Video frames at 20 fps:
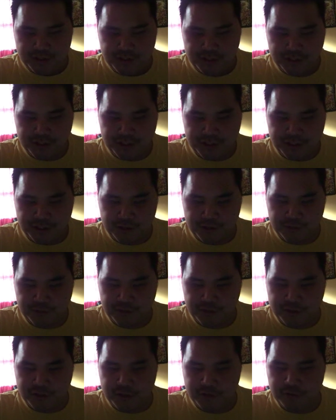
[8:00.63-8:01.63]
And then if
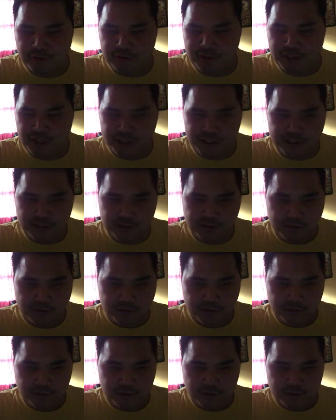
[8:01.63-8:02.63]
we go on,
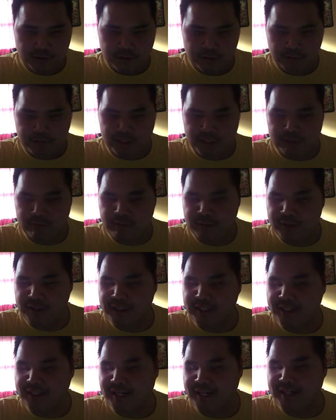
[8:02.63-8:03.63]
what I
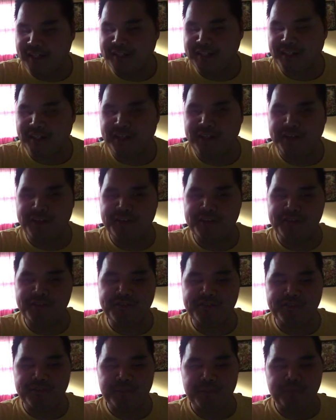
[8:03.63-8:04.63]
really like
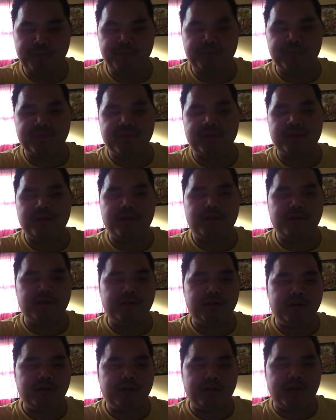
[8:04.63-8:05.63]
is
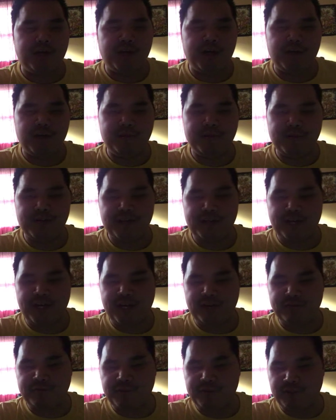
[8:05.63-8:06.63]

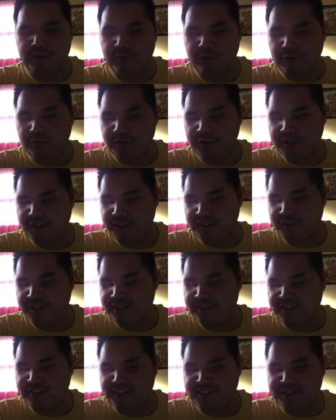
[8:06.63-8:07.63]
after the
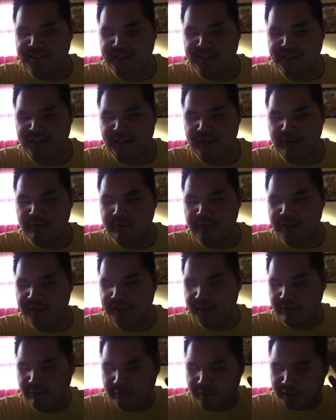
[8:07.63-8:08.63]
organs and things like that, we
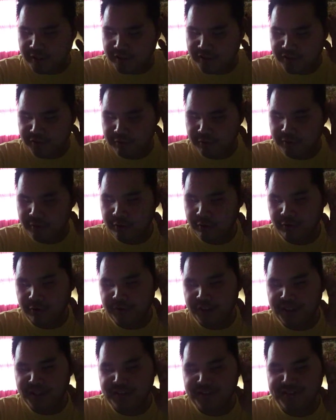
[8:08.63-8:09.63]
then run into
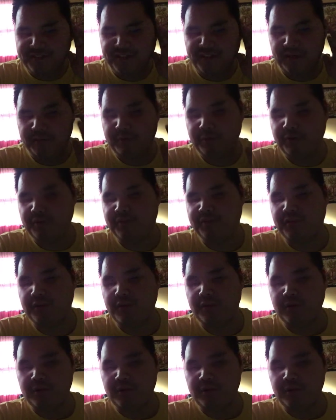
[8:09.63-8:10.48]
accordion samples,